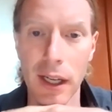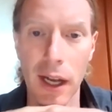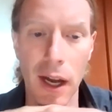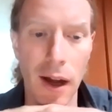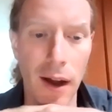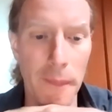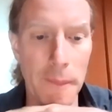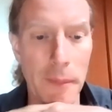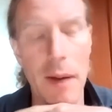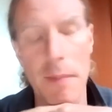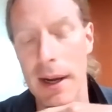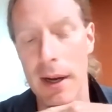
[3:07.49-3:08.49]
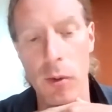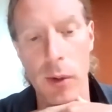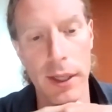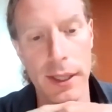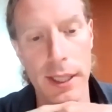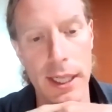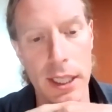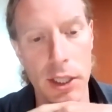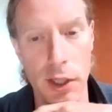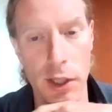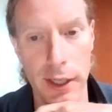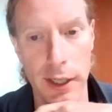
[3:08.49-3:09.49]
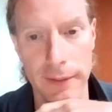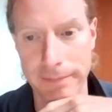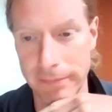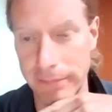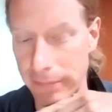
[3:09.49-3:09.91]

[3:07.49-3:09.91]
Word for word: um, about where things started